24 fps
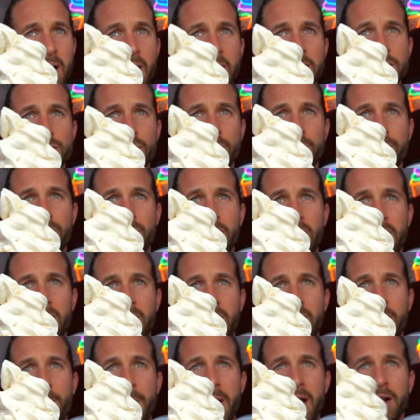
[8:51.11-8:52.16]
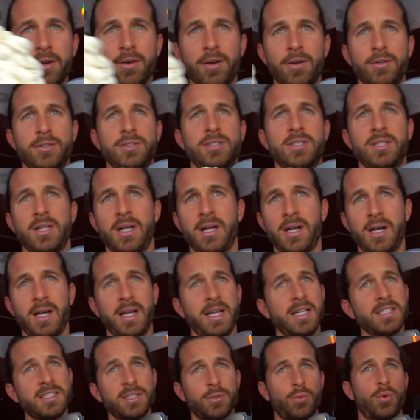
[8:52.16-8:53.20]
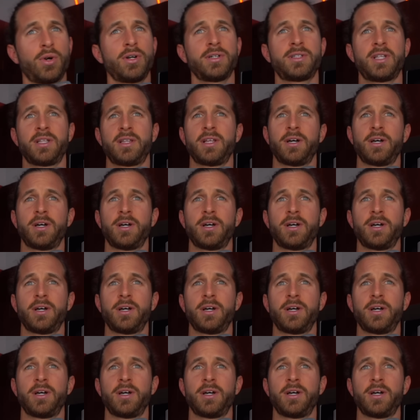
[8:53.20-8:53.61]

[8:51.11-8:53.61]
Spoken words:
of ice cream for not a lot of macros. Is it worth it